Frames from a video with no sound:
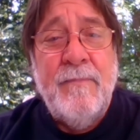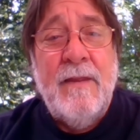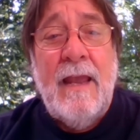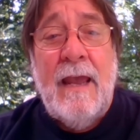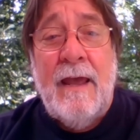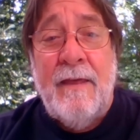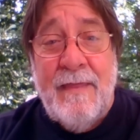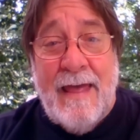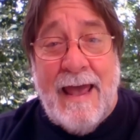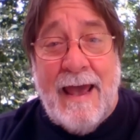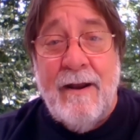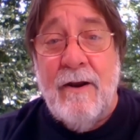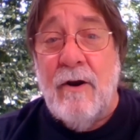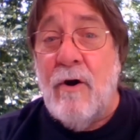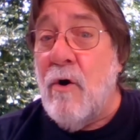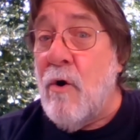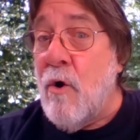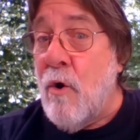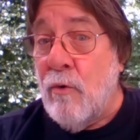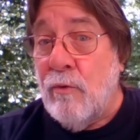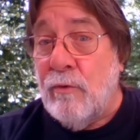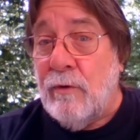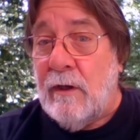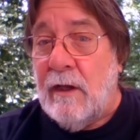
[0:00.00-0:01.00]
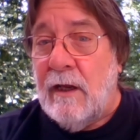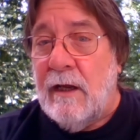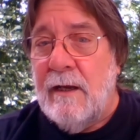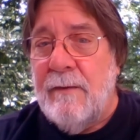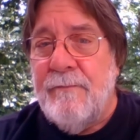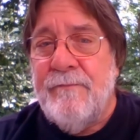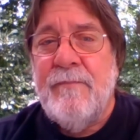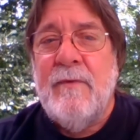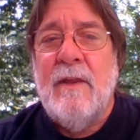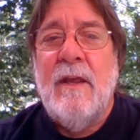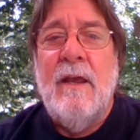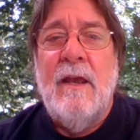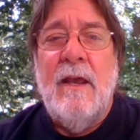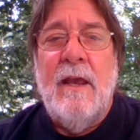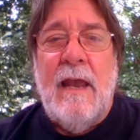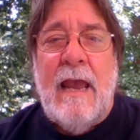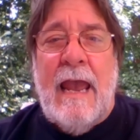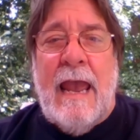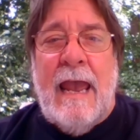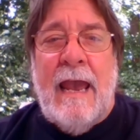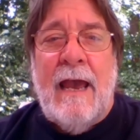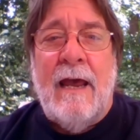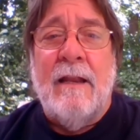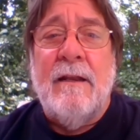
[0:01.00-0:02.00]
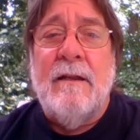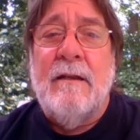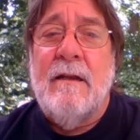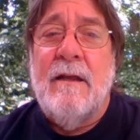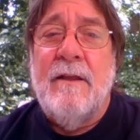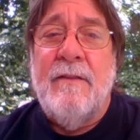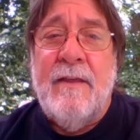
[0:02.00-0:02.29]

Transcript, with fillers: and that only, and